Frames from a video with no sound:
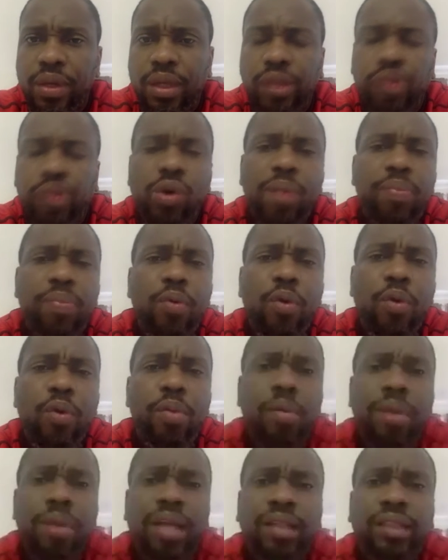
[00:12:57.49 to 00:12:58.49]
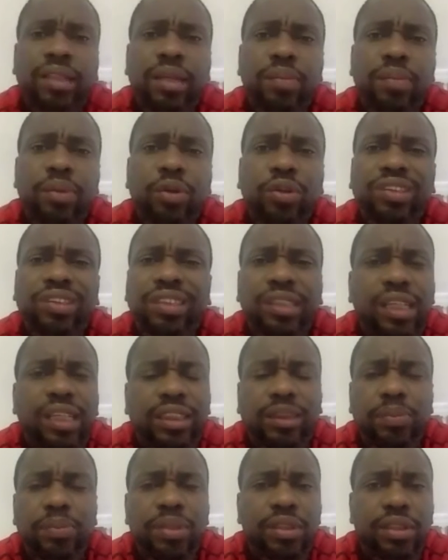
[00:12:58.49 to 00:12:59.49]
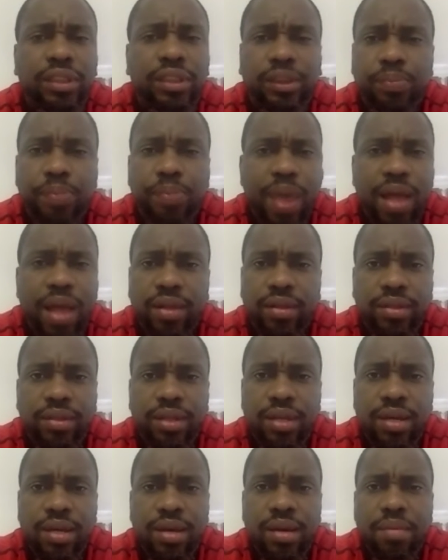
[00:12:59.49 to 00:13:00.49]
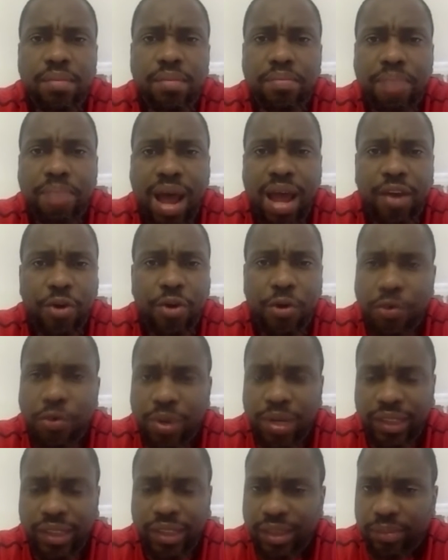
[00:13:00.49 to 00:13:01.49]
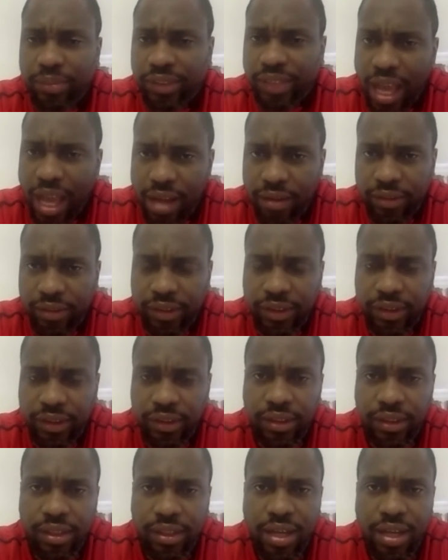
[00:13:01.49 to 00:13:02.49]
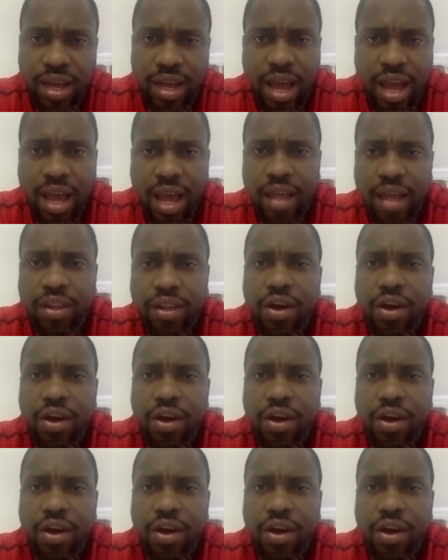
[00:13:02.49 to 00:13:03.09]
It's quite problematic because this has been dispelled by Congolese themselves and